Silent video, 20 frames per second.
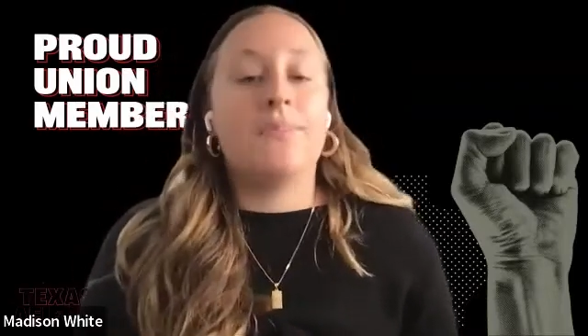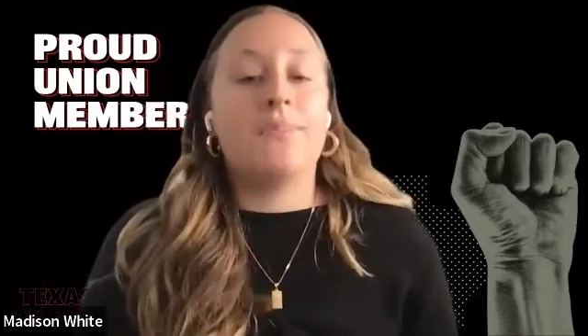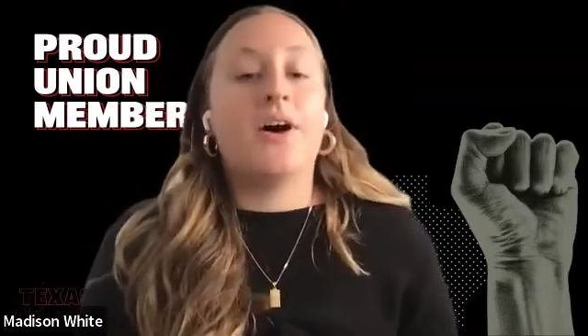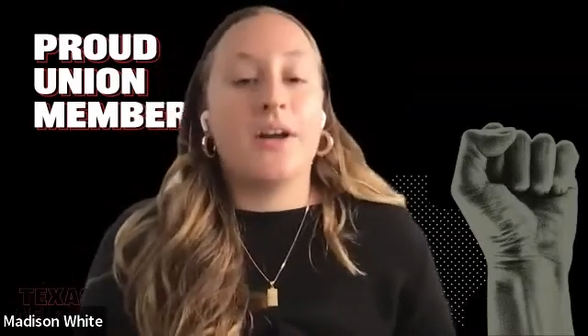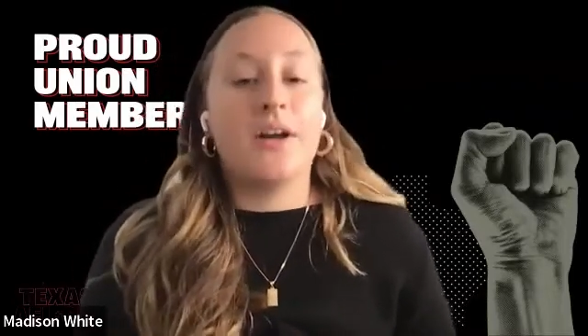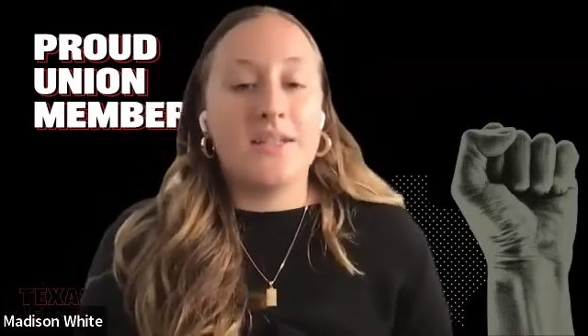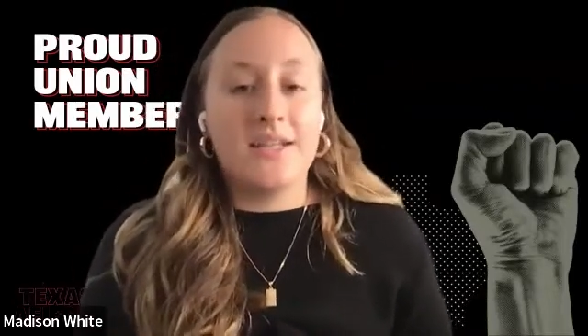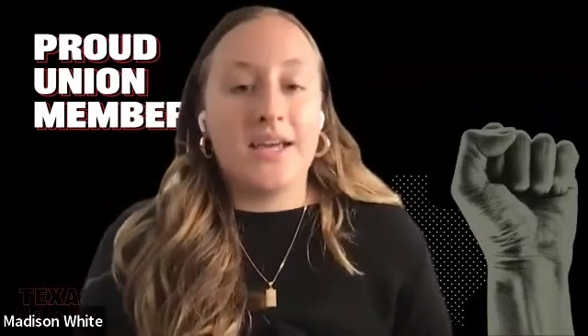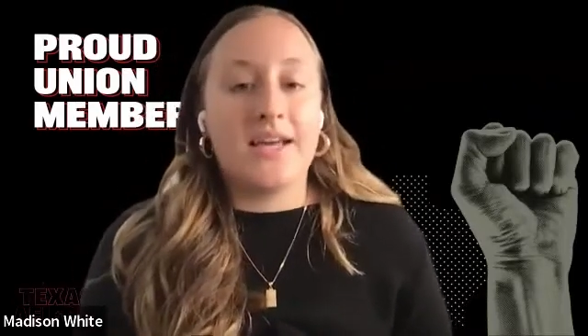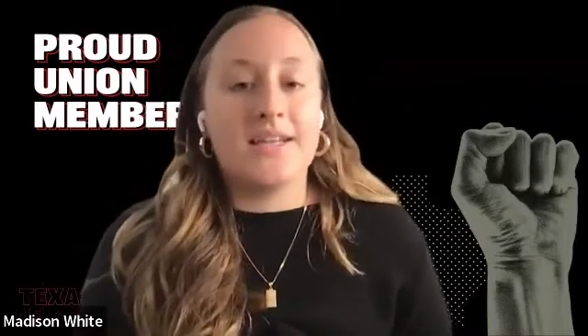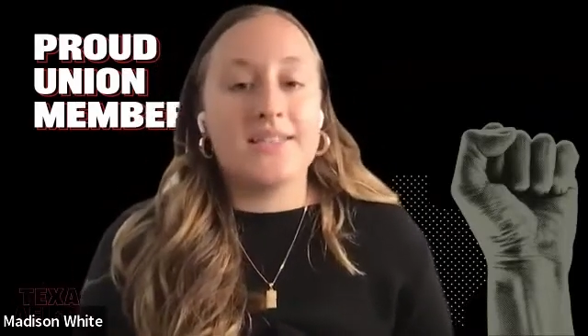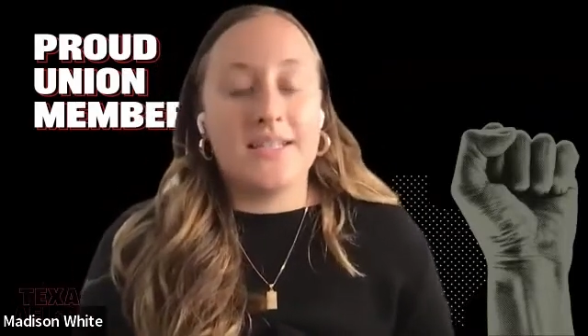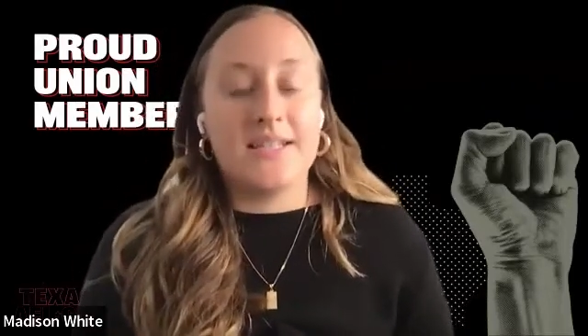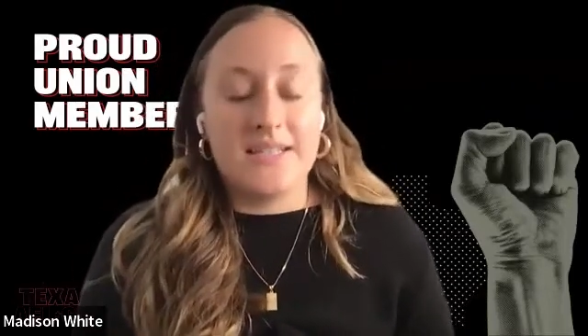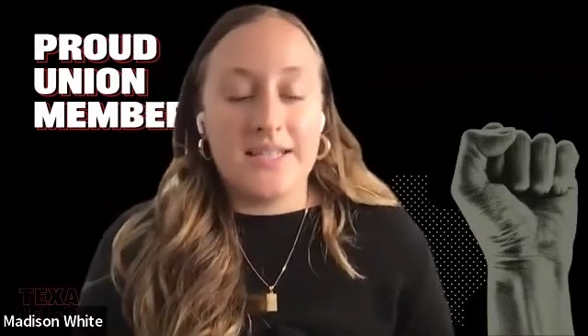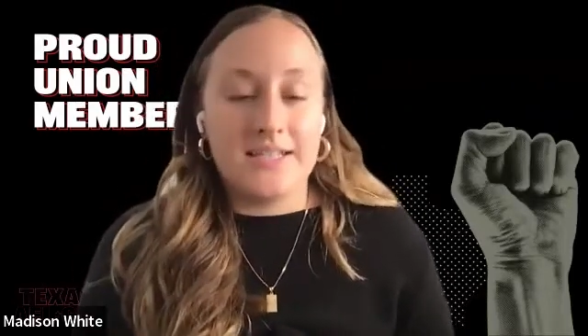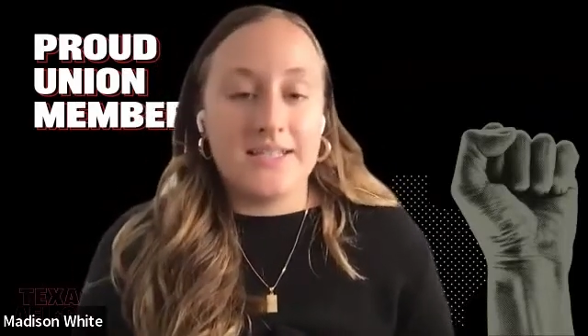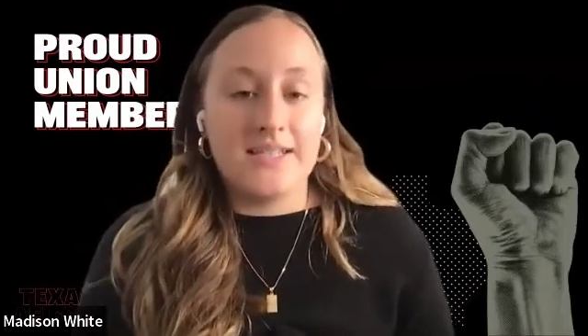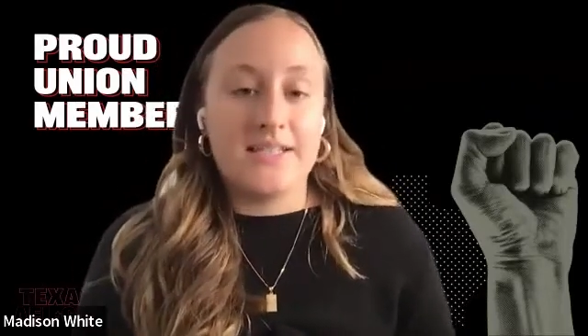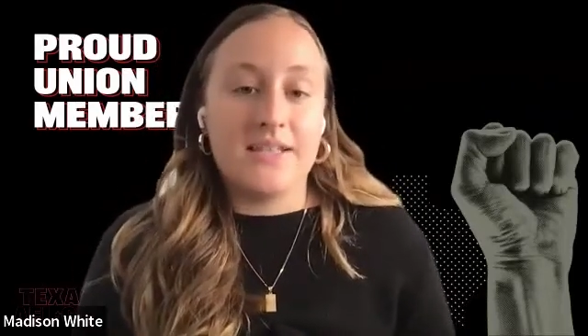
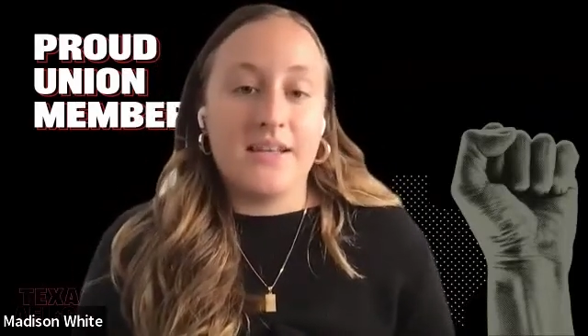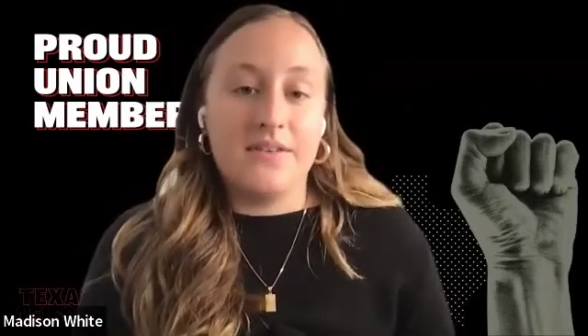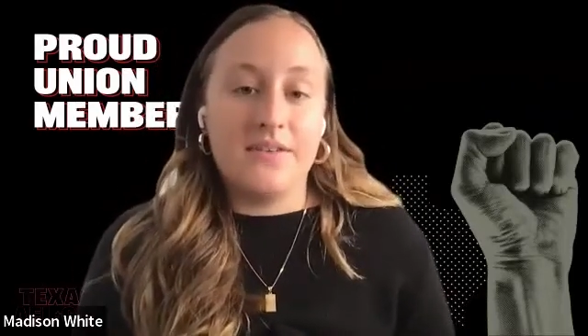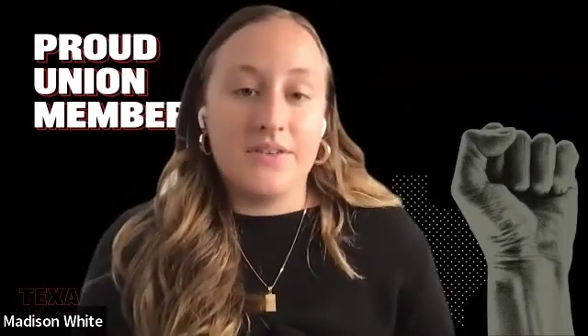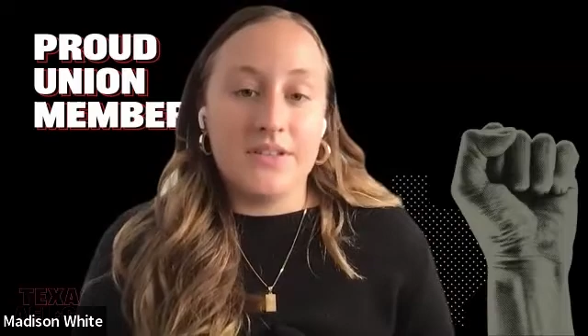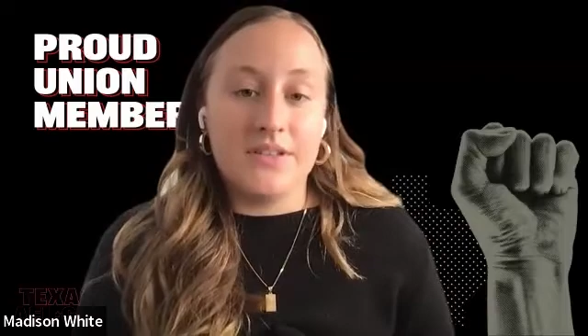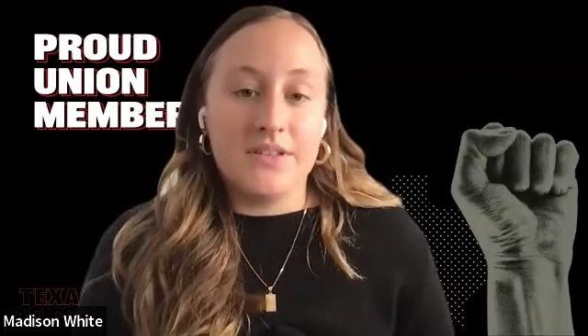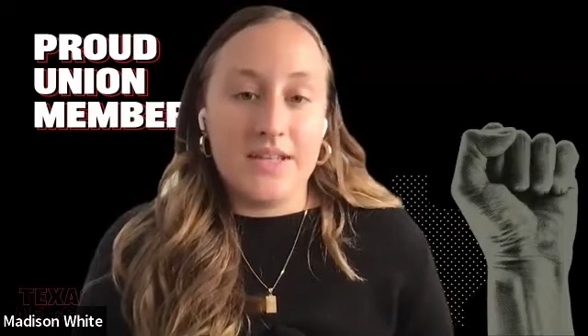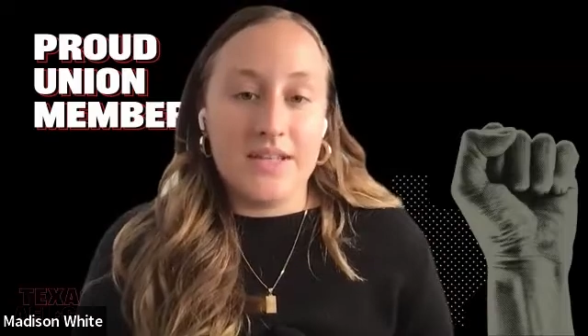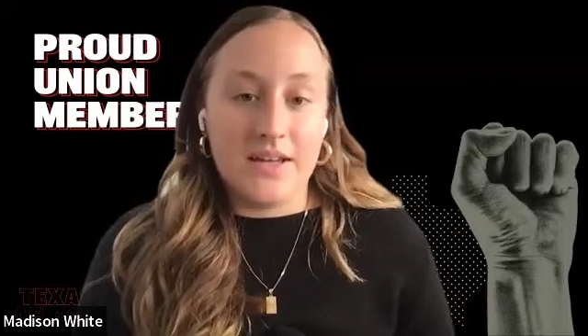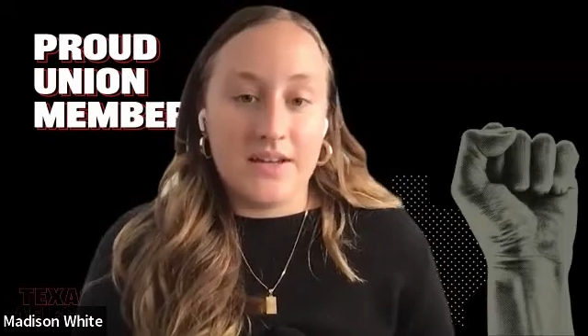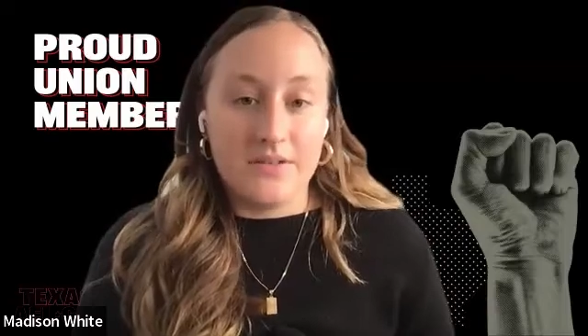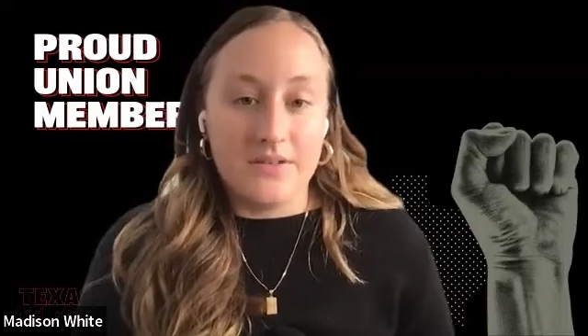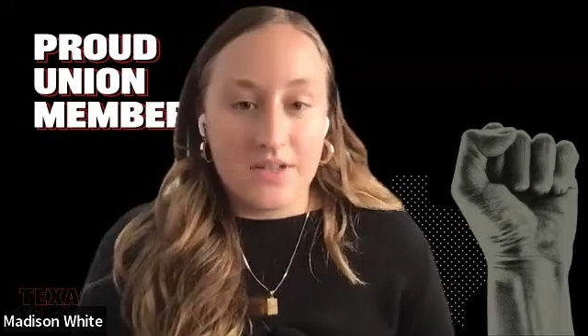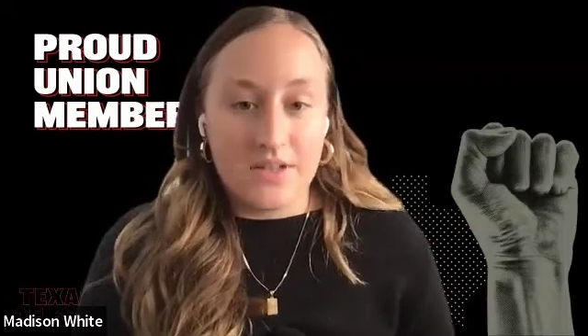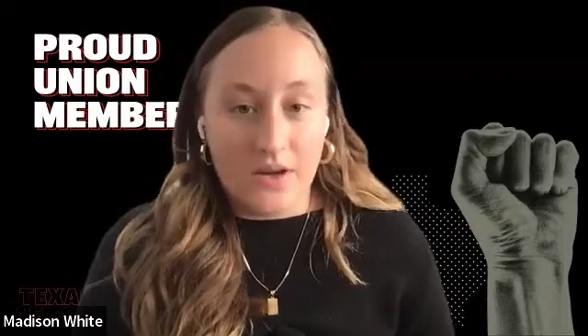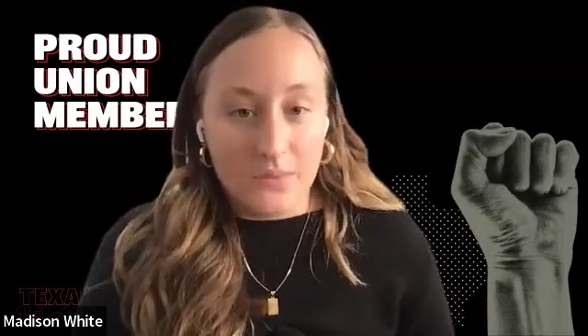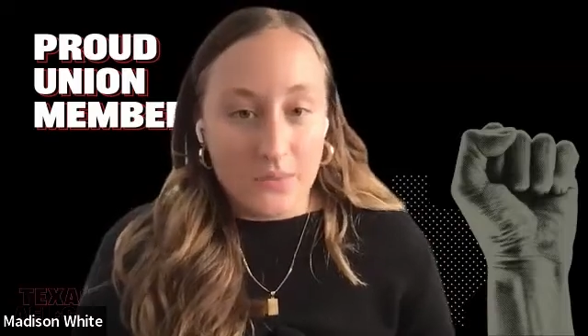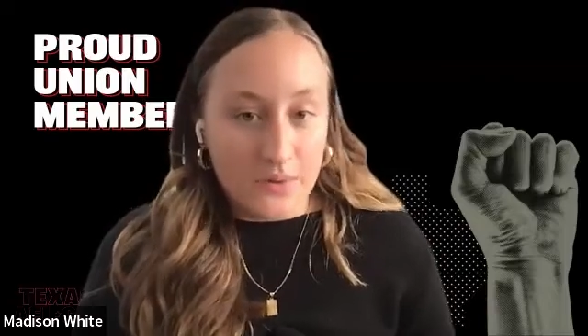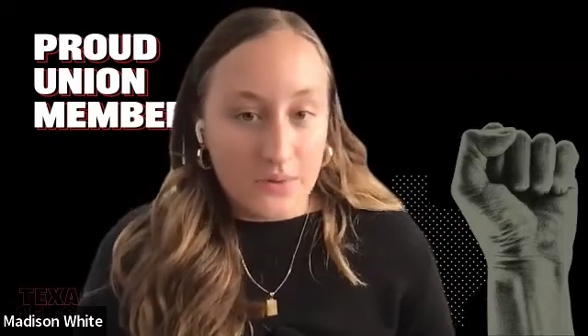
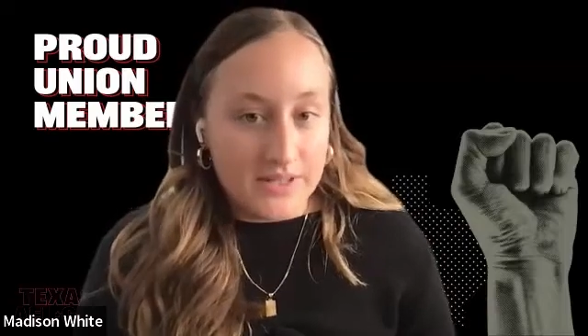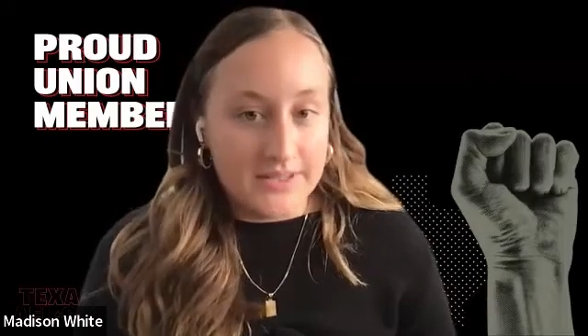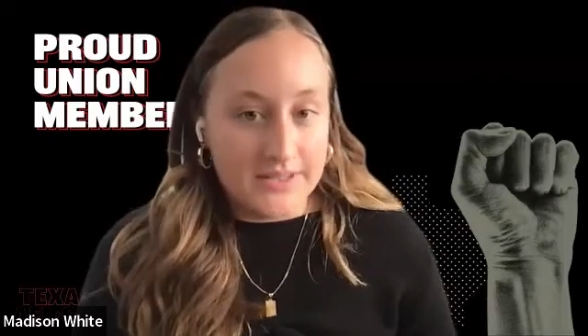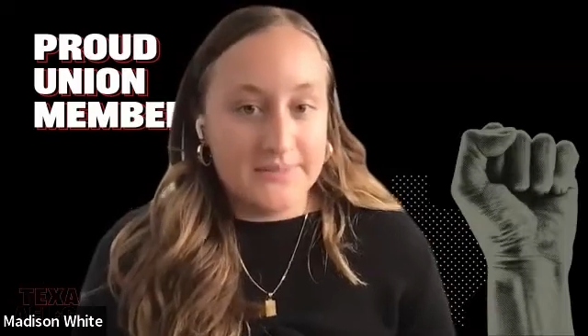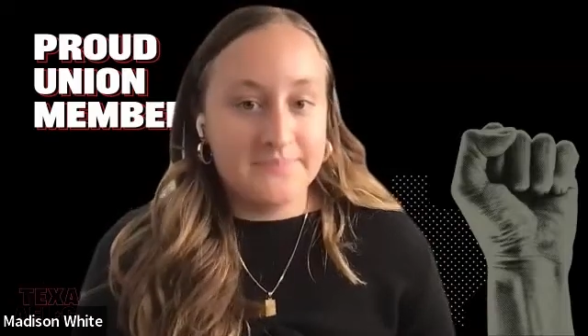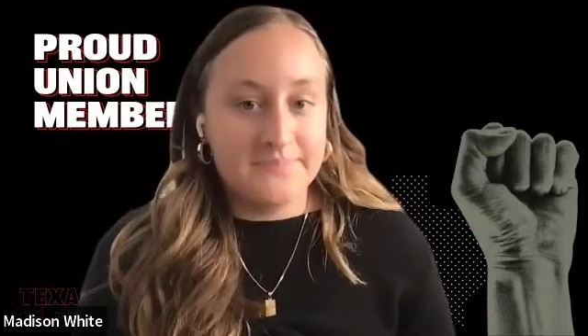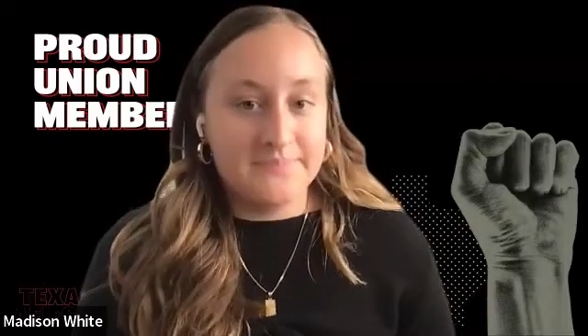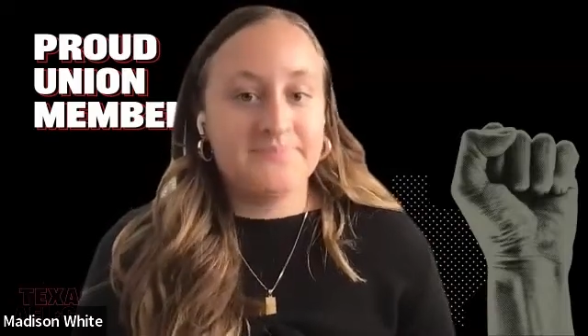podcast@texasafl-cio.org.